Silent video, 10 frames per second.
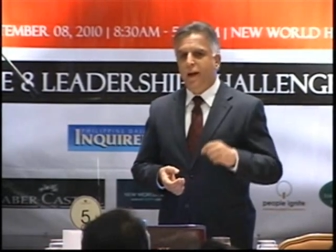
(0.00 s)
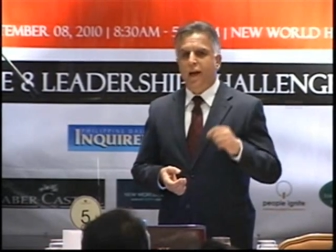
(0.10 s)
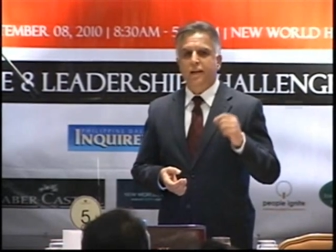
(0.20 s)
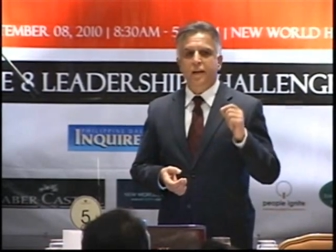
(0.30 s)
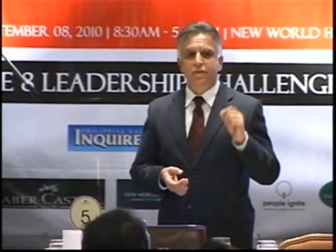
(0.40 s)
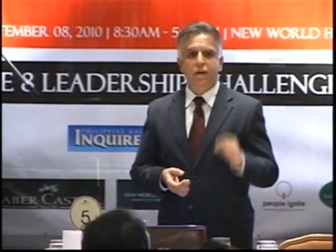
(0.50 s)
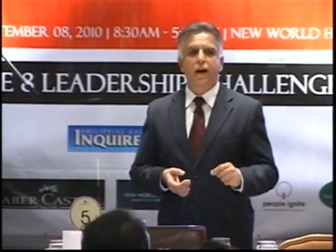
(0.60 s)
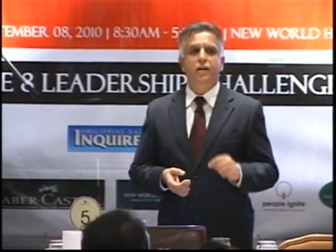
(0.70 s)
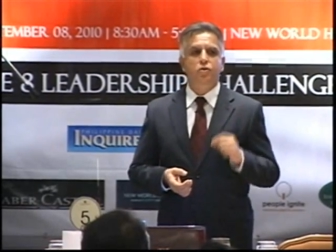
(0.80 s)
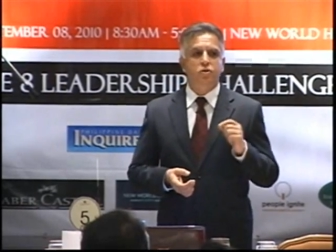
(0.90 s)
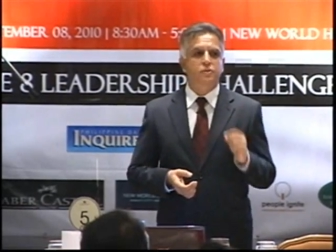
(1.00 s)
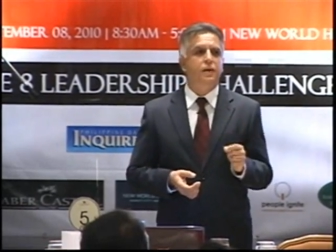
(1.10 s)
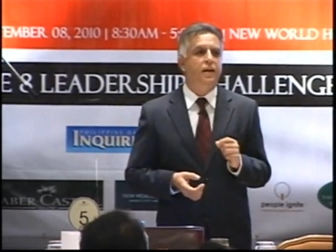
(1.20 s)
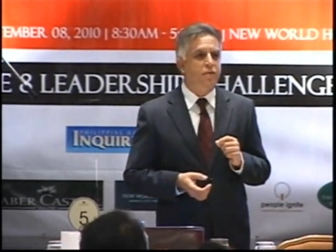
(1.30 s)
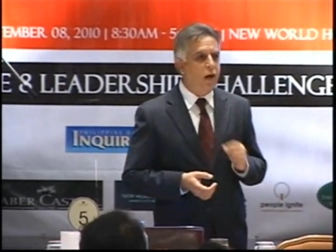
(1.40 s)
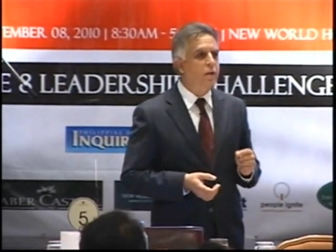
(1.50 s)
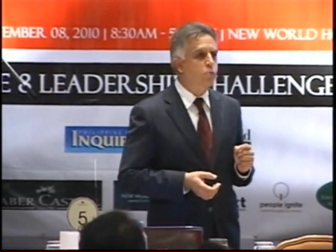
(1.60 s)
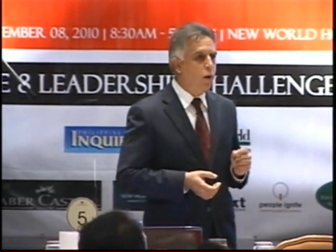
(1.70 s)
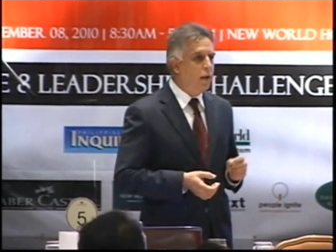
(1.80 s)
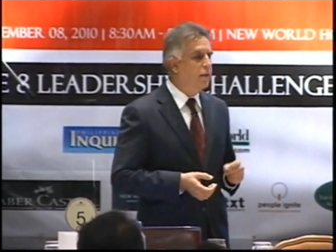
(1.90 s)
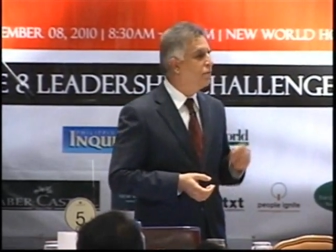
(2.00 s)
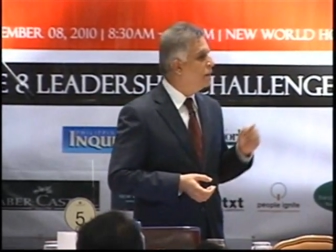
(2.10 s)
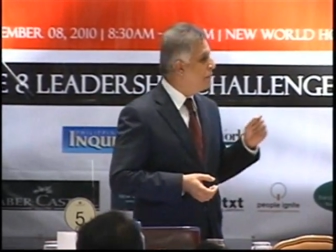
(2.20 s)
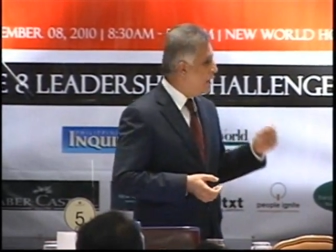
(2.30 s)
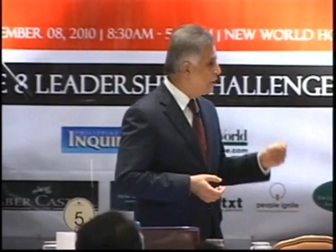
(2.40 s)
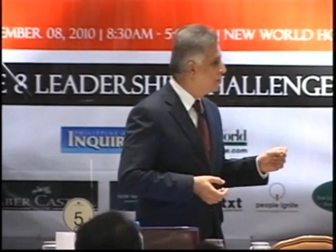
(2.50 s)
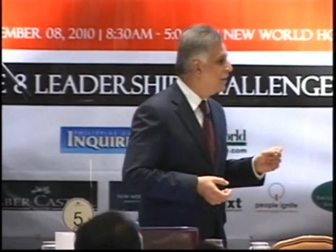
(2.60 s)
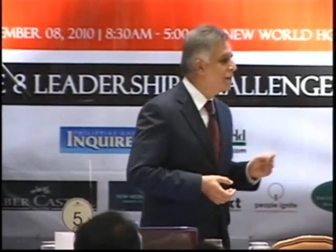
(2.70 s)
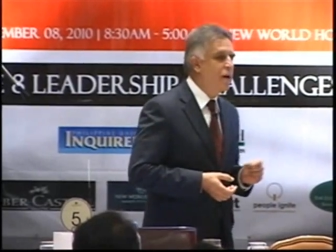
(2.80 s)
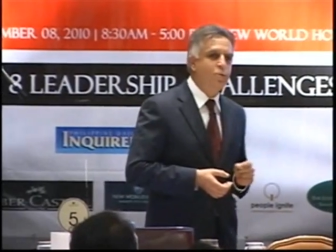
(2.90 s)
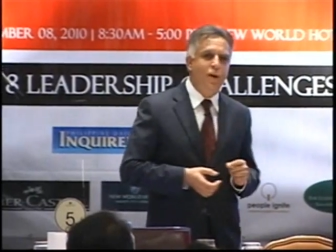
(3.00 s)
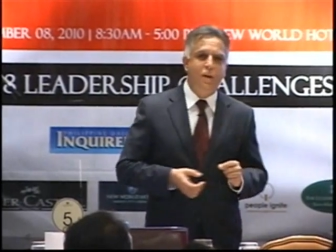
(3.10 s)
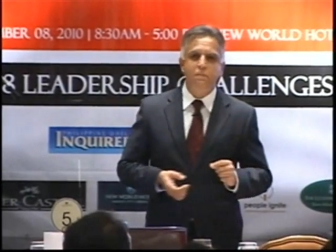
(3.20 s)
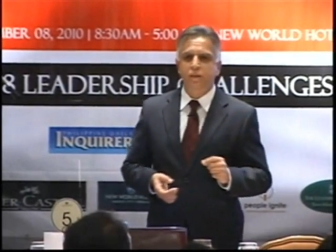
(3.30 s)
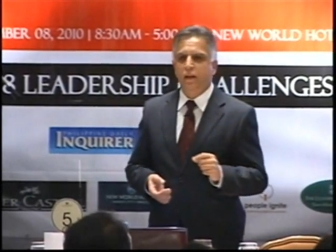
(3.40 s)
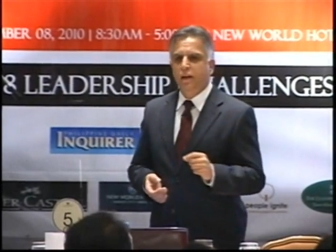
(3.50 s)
And if I use my time well, if I manage my time well,